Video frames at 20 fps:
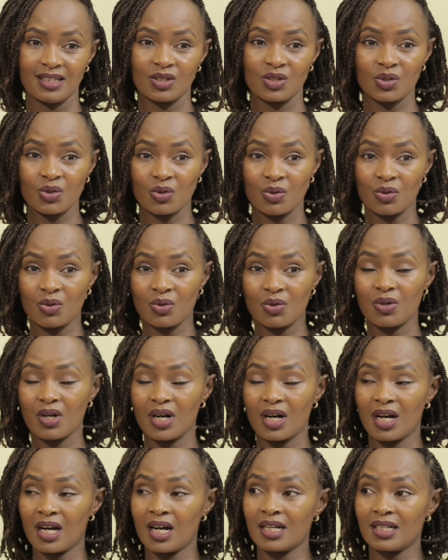So
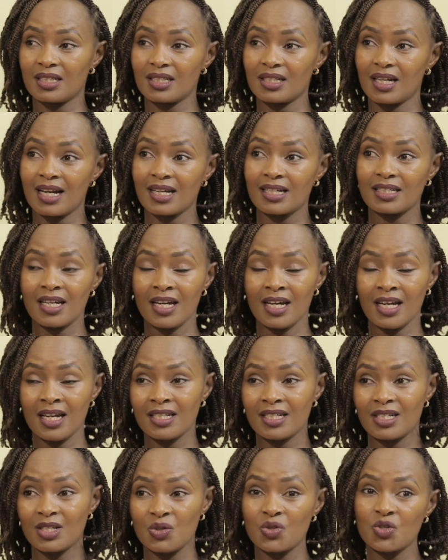at
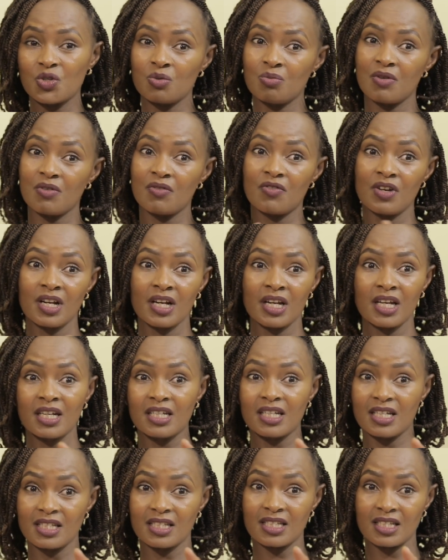8, you should be feeling
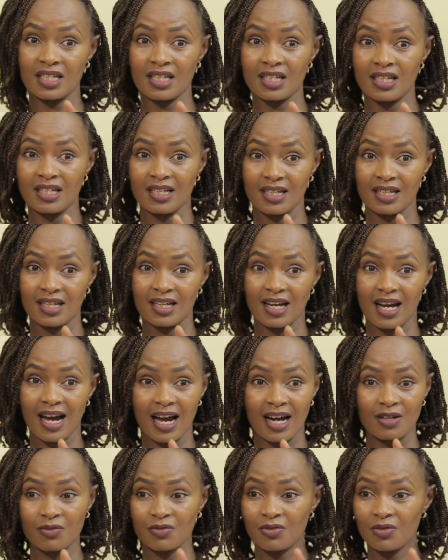dizzy.
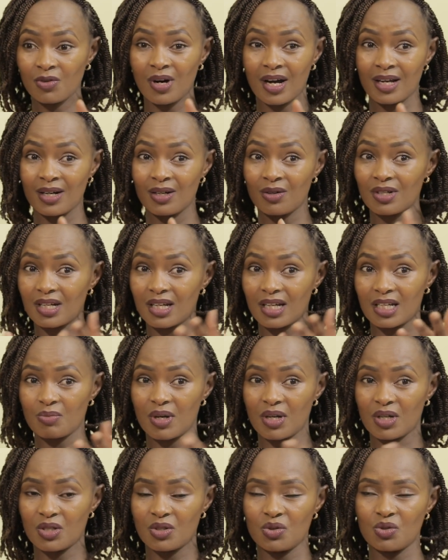At 4, I don't
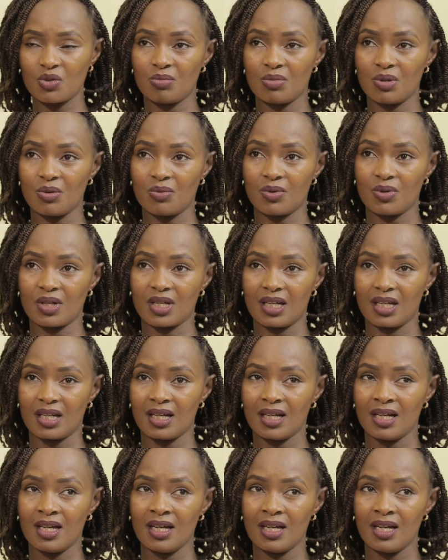expect you to be walking.